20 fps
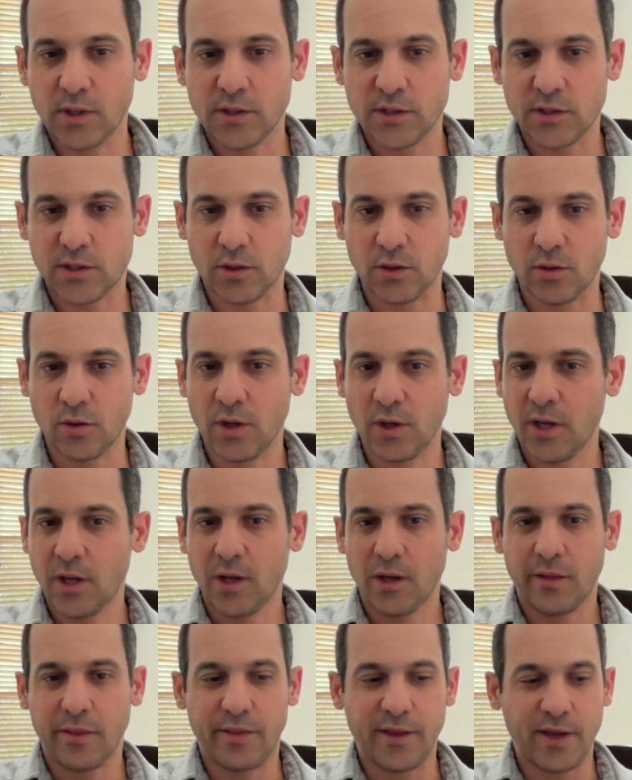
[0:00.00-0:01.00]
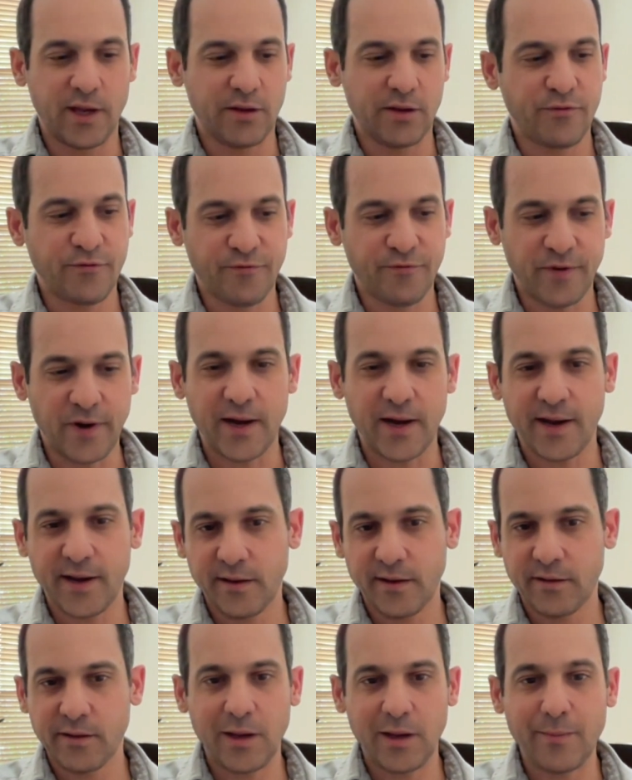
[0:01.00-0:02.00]
So they'd
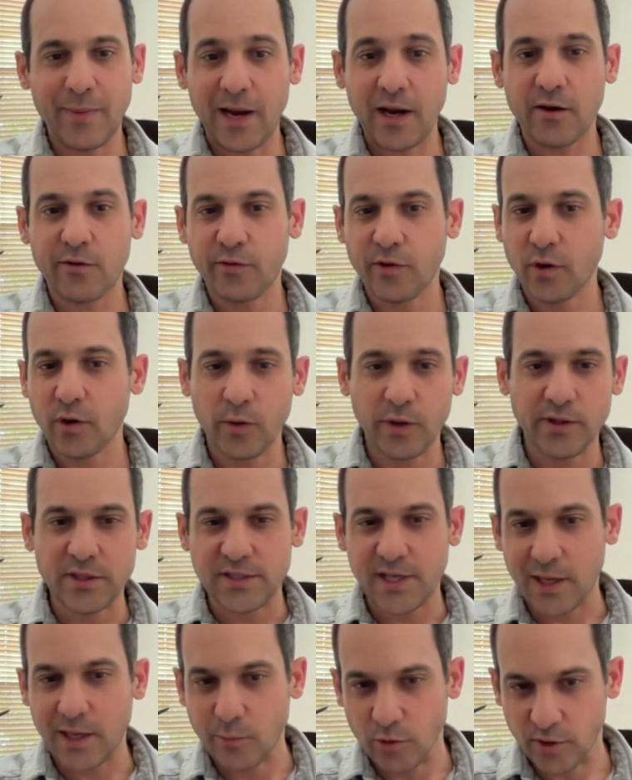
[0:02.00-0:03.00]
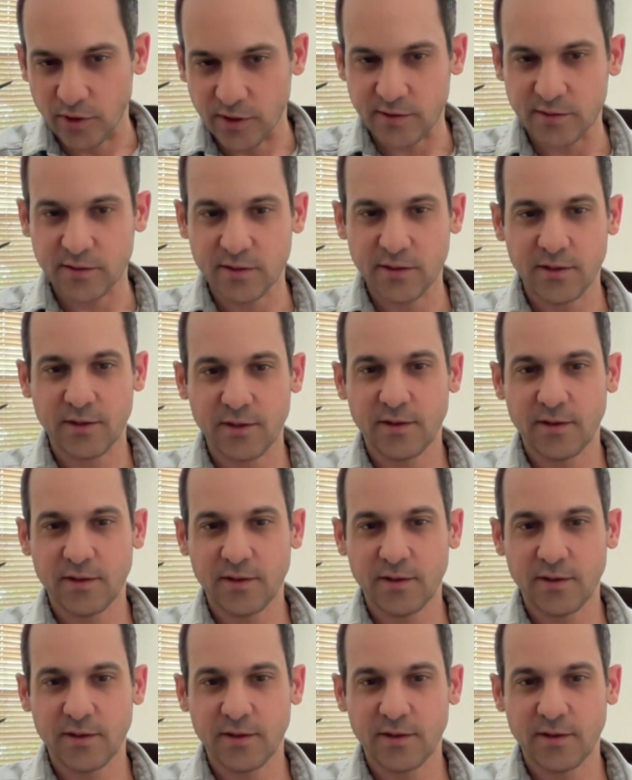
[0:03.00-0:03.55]
find a macro and disable it.